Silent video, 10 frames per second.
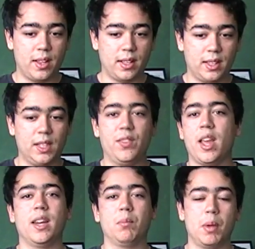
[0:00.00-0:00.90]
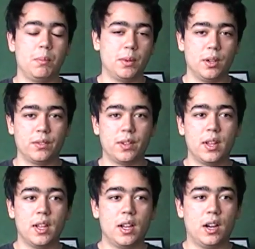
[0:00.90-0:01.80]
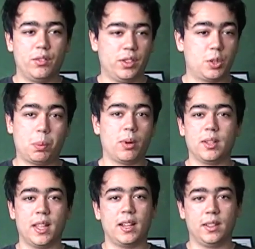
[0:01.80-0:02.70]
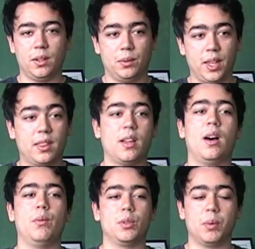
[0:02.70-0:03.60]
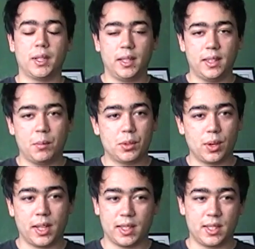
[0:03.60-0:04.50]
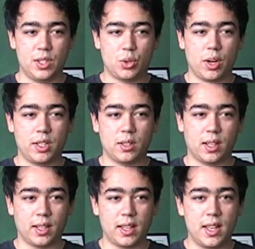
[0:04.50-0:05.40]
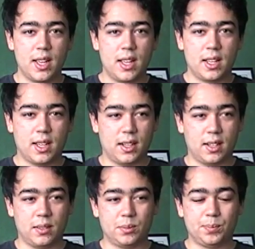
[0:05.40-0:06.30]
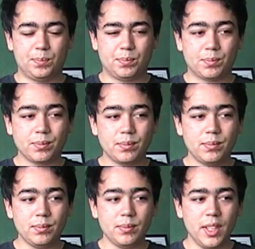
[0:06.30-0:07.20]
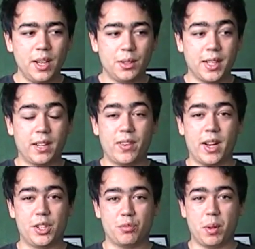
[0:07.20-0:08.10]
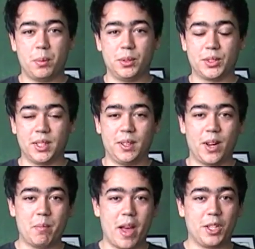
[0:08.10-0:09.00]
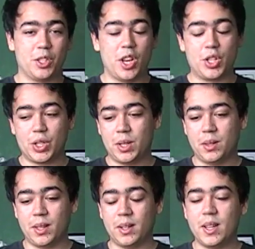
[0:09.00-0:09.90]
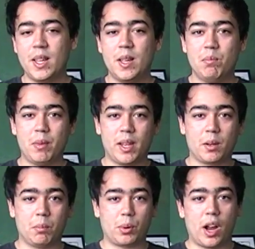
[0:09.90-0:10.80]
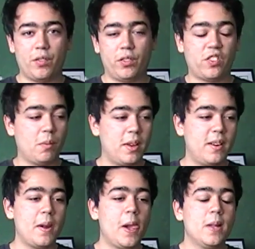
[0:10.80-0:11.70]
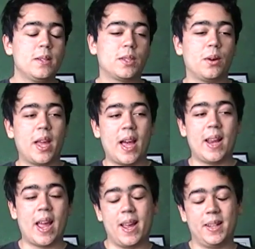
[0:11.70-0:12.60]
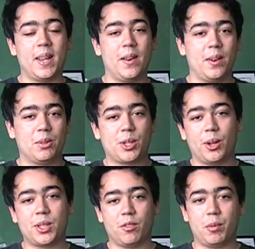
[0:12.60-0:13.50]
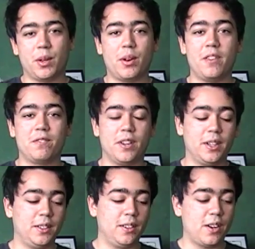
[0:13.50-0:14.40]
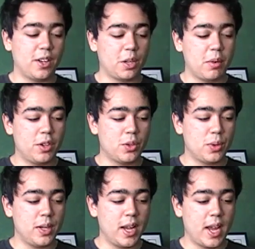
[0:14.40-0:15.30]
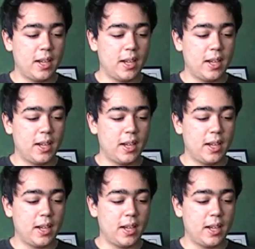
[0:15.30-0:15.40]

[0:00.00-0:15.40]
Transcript: alleviating people of the spirit that, they thought was bugging them. So I guess he's trying to like kind of take advantage of people's, imagination and then make a profit from it. So yeah, it starts out being quite funny, the documentary,